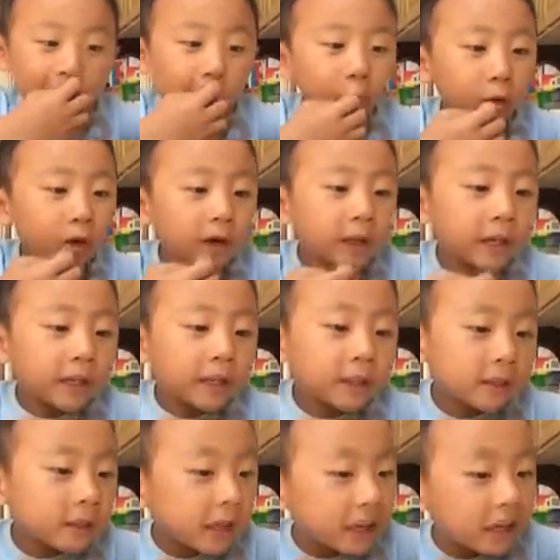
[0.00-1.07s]
Look
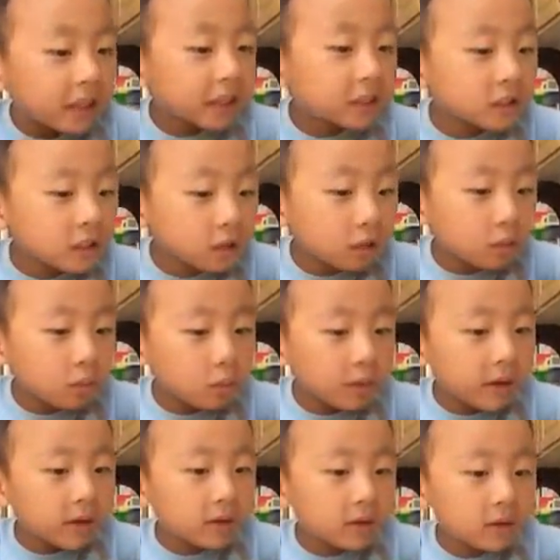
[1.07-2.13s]
at that
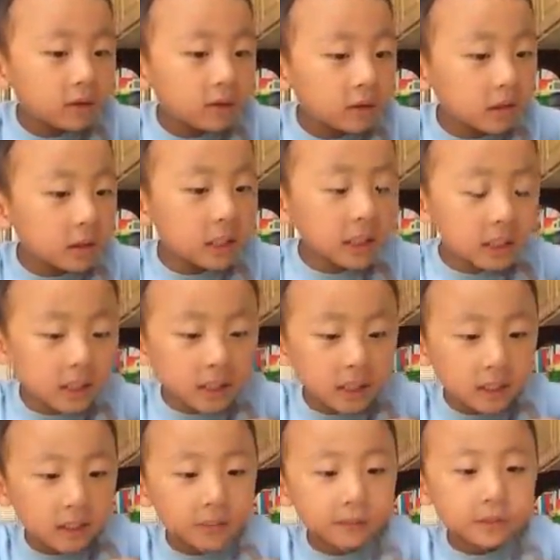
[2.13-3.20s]
weird
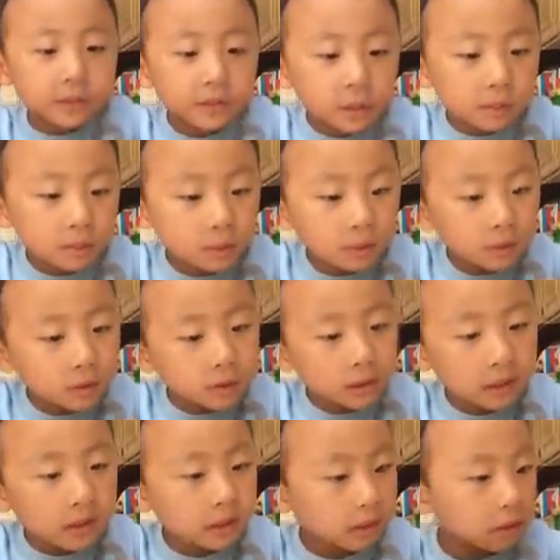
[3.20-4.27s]
lady, Jim
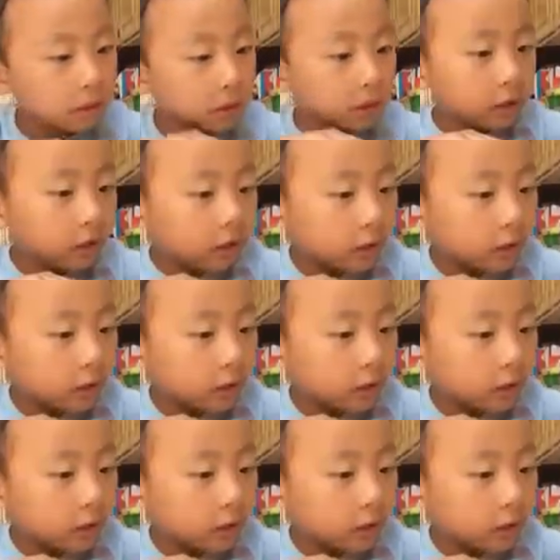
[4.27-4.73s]
said.